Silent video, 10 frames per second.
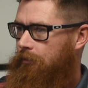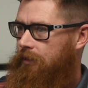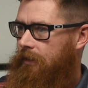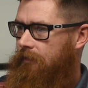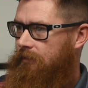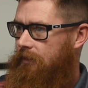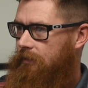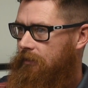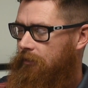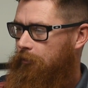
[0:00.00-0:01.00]
she gives us
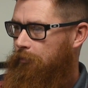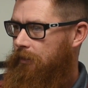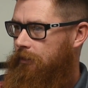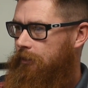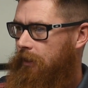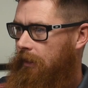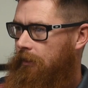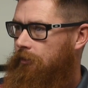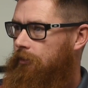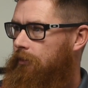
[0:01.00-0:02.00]
a little bit
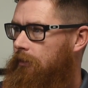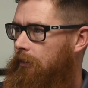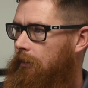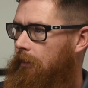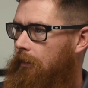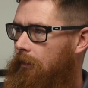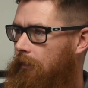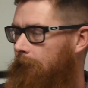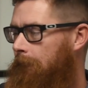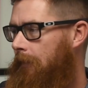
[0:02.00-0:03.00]
change
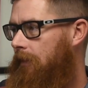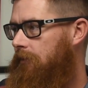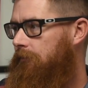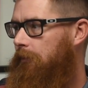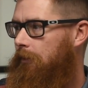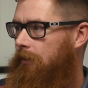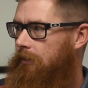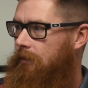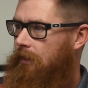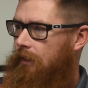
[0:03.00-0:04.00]
as far
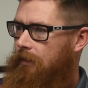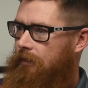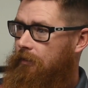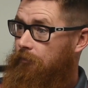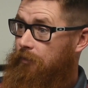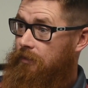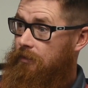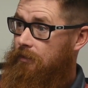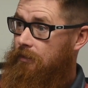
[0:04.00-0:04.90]
as different